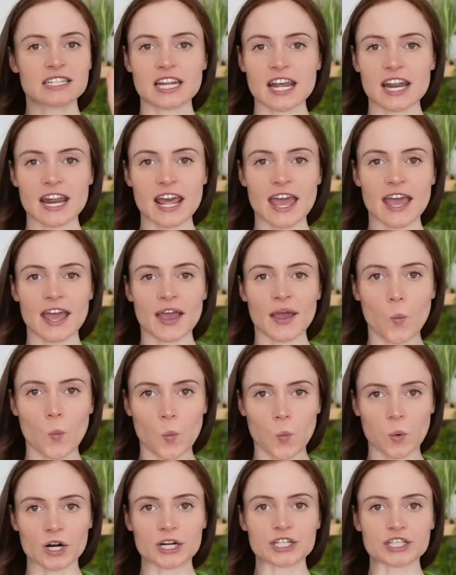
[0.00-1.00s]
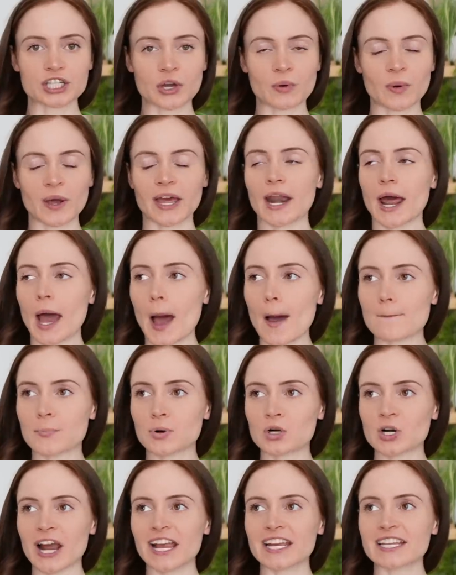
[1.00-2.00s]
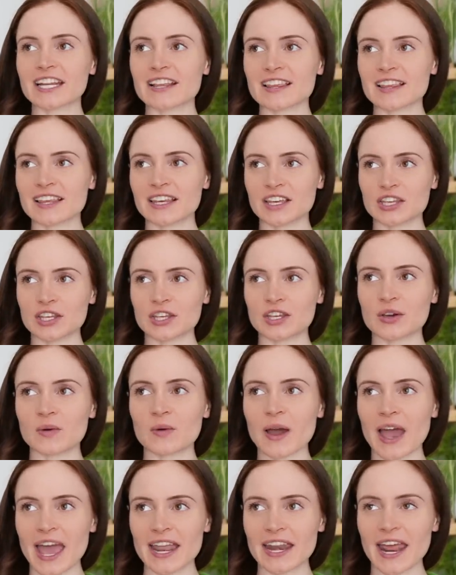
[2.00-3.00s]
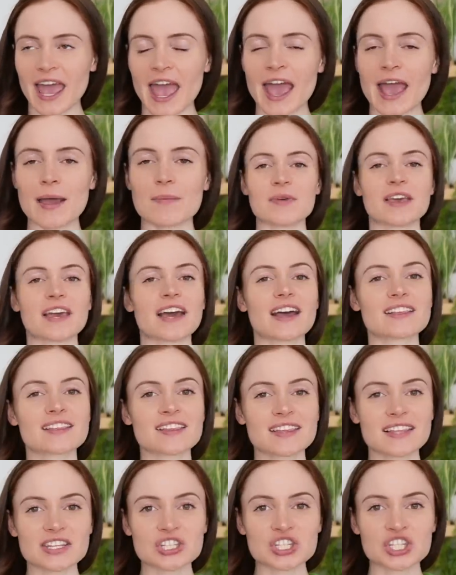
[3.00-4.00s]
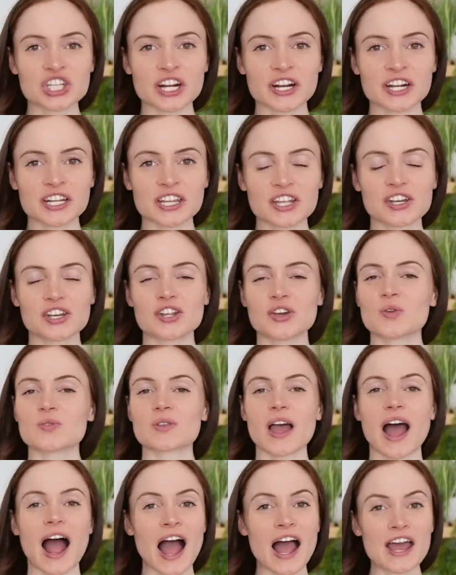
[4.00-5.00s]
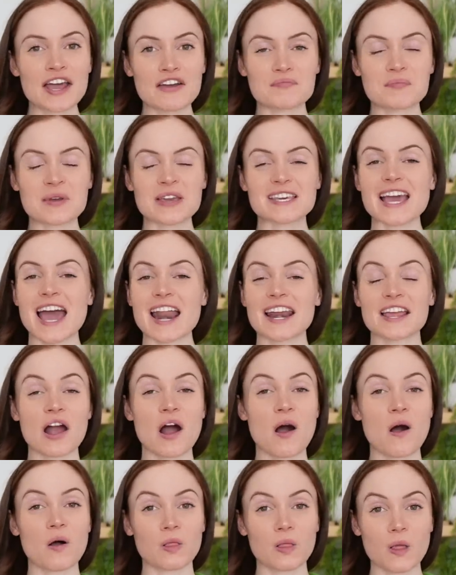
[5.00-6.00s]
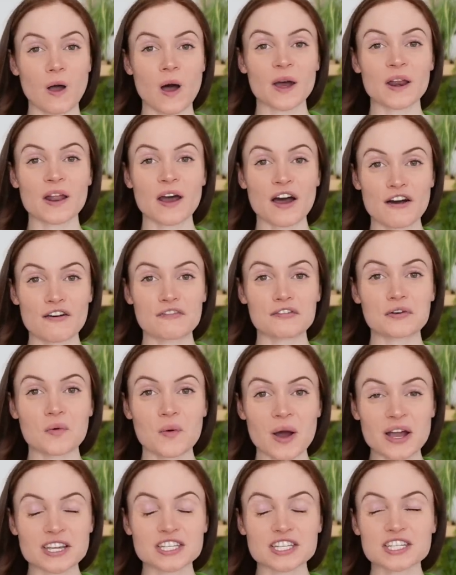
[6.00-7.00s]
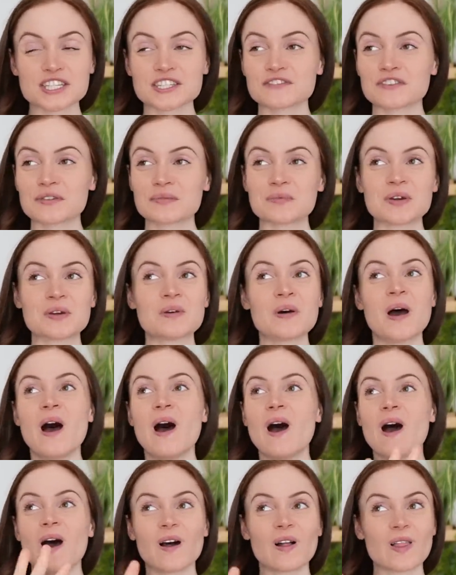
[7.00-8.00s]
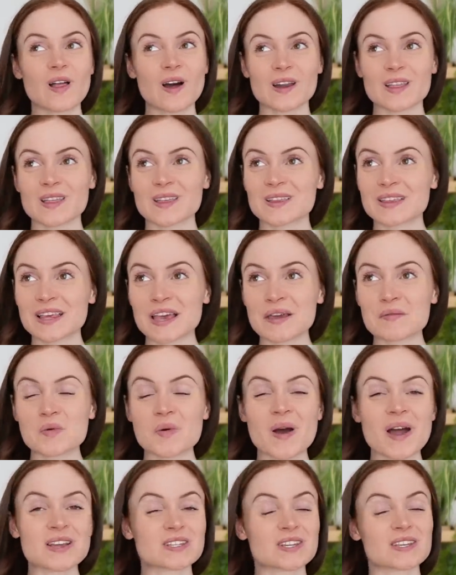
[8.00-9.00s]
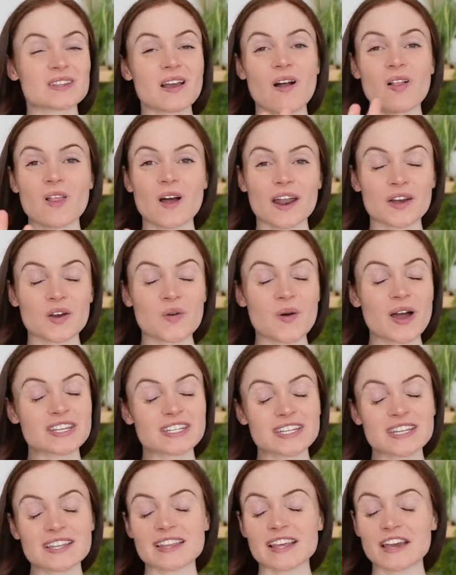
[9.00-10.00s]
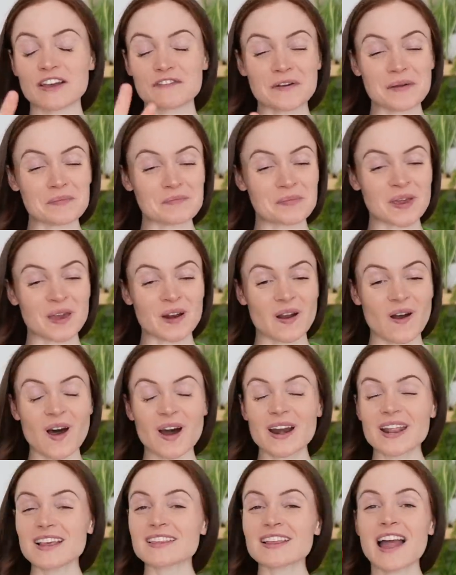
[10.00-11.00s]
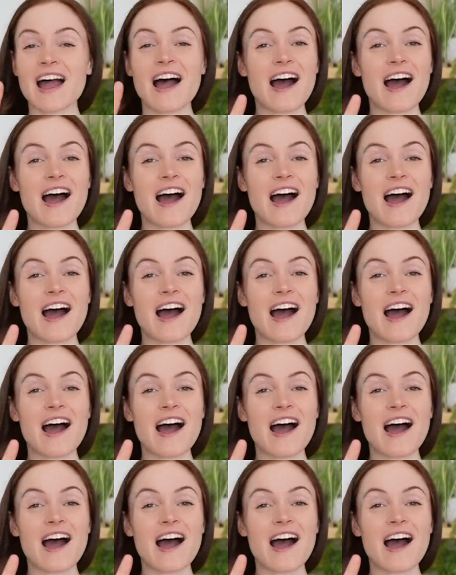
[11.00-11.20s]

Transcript: Today, we're doing a pregnancy Q&A because since sharing the news, I have been getting a lot of questions from you, a lot of the same questions, a lot of questions that if I'm being honest,